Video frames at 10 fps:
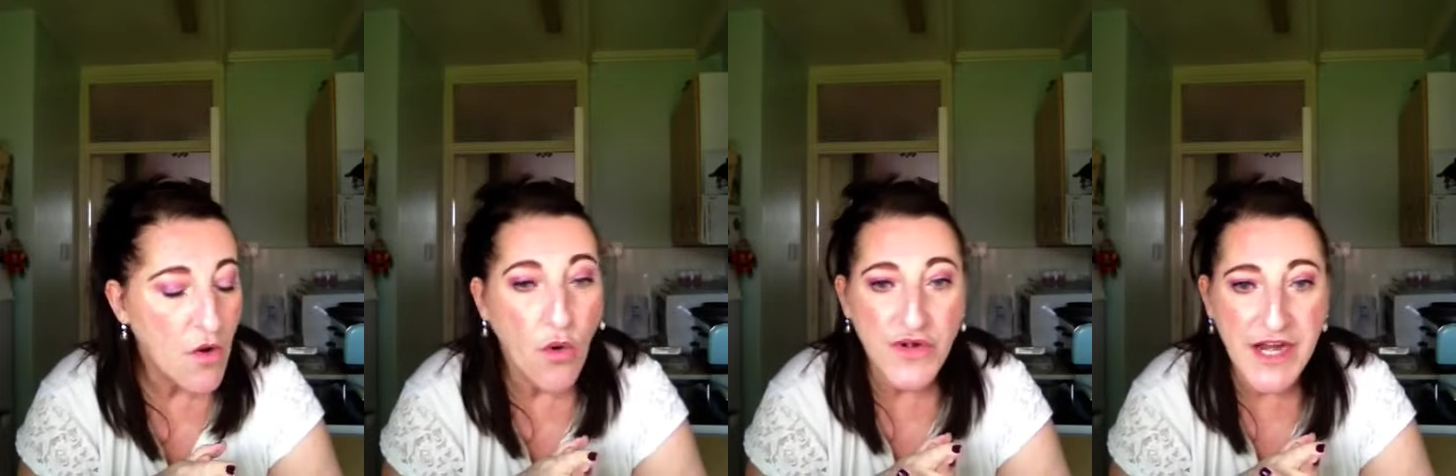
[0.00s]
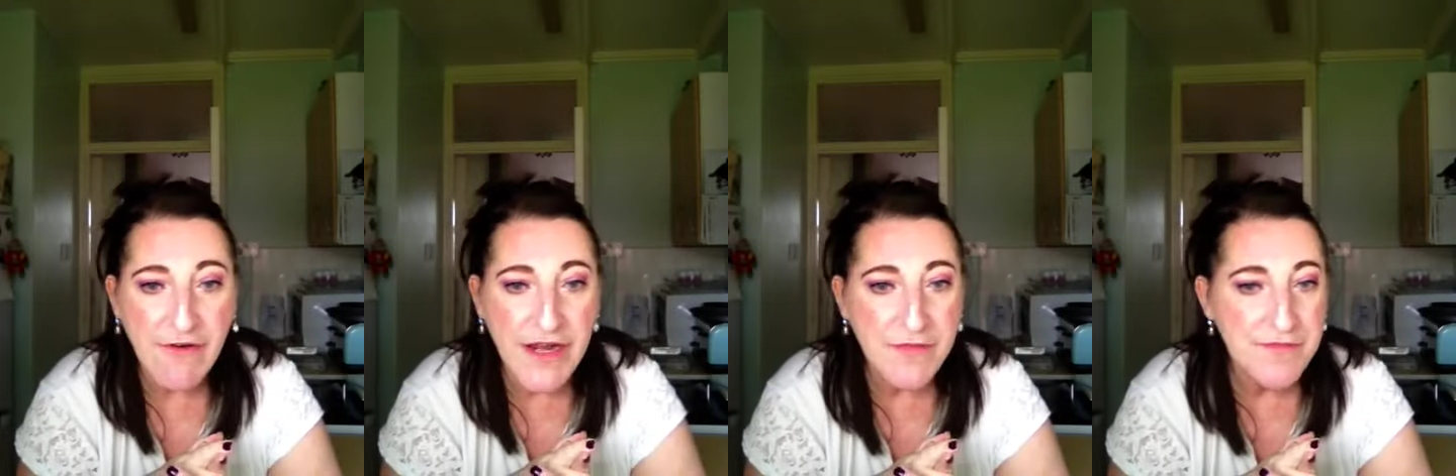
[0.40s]

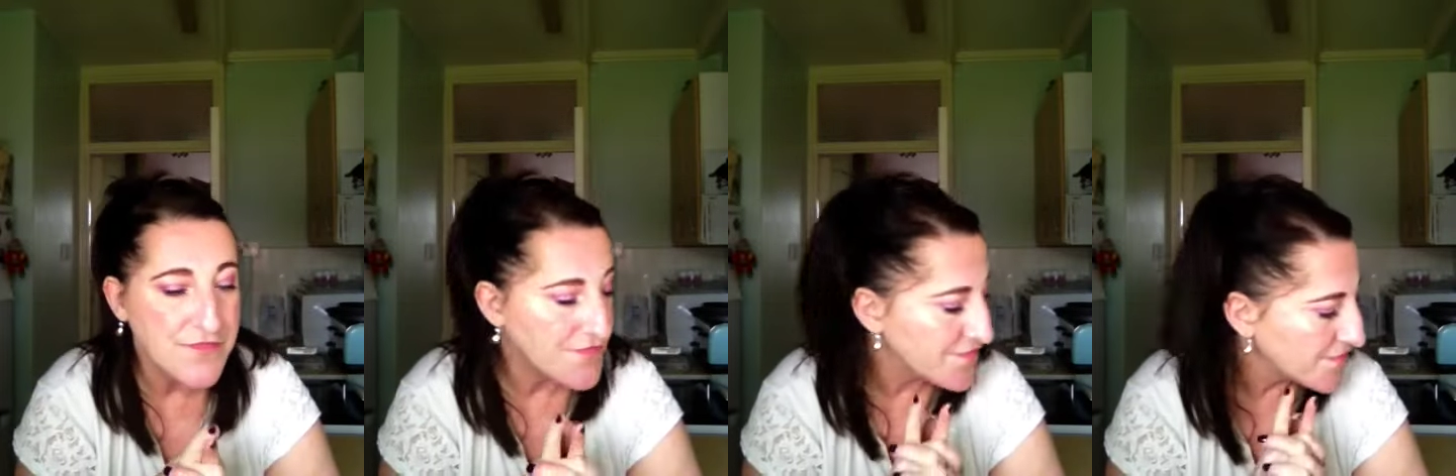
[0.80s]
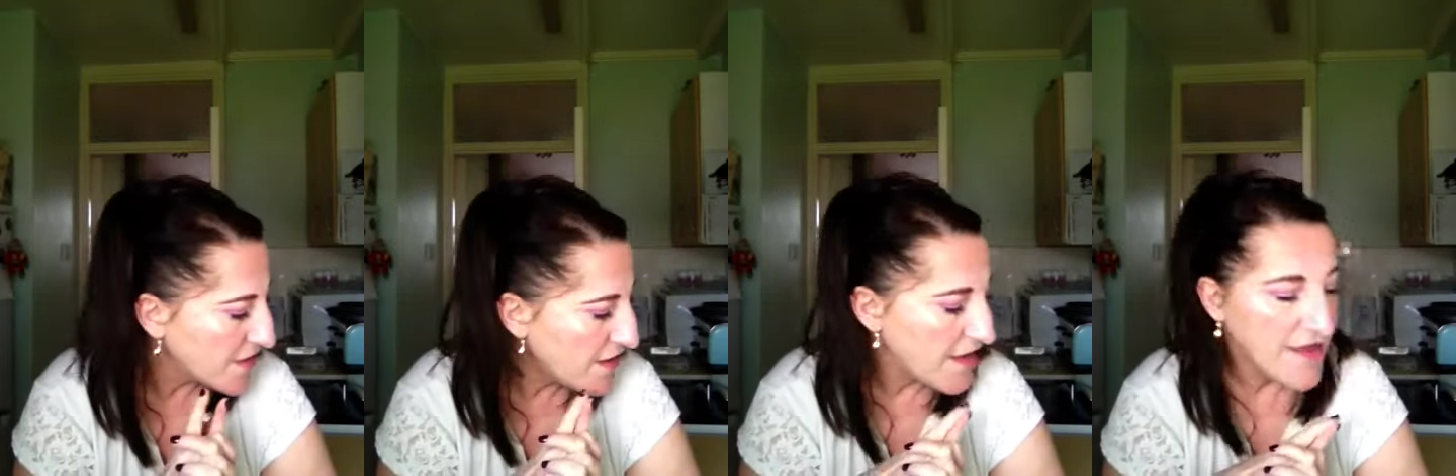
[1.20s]
Ordinary
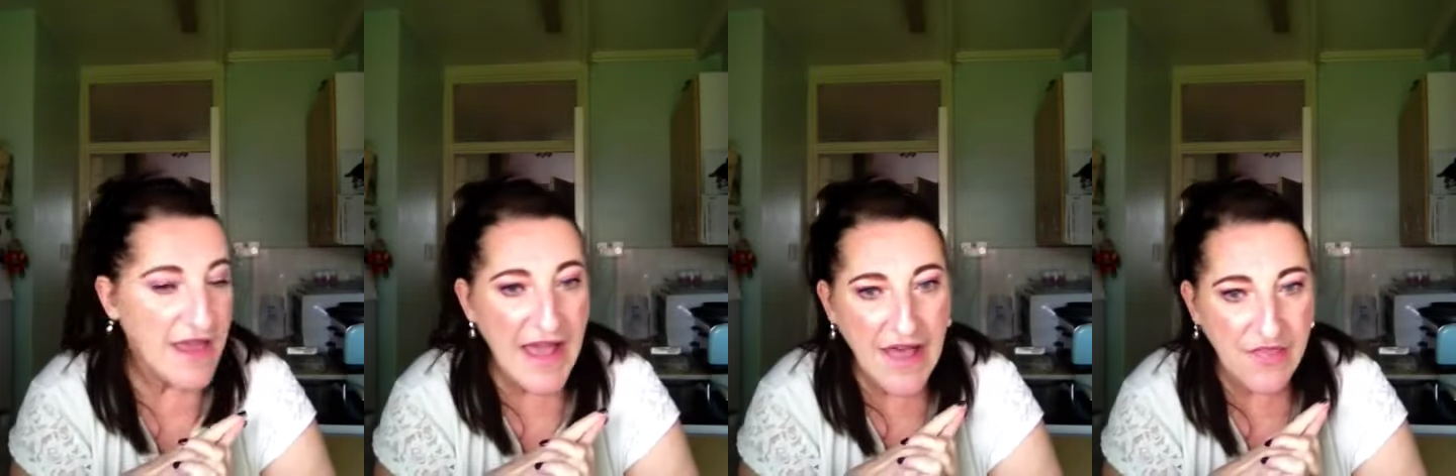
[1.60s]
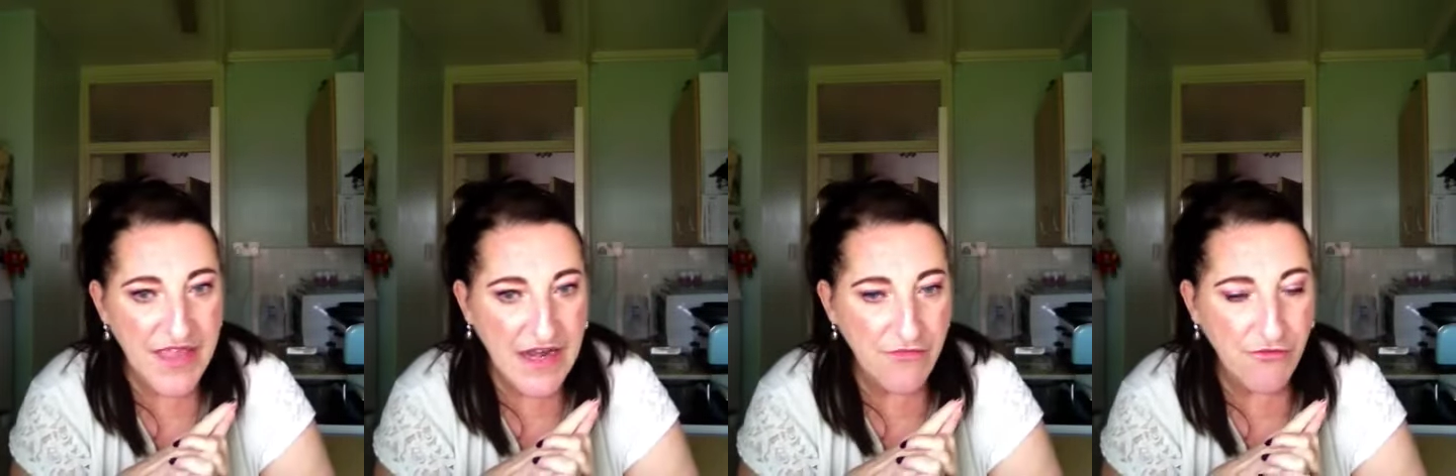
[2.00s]
and
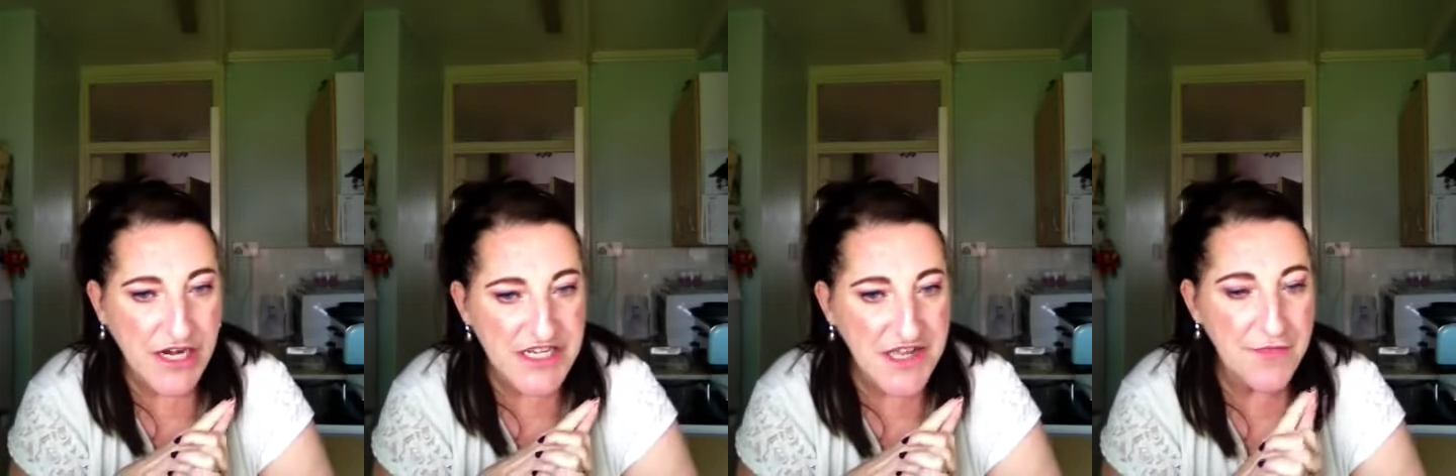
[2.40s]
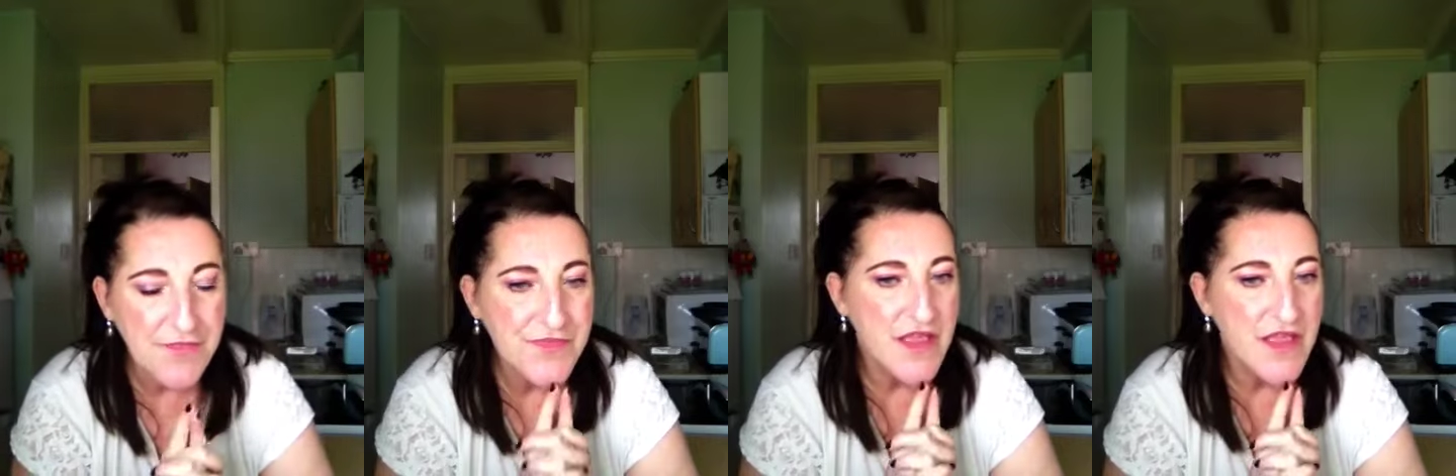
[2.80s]
the Ella Freda.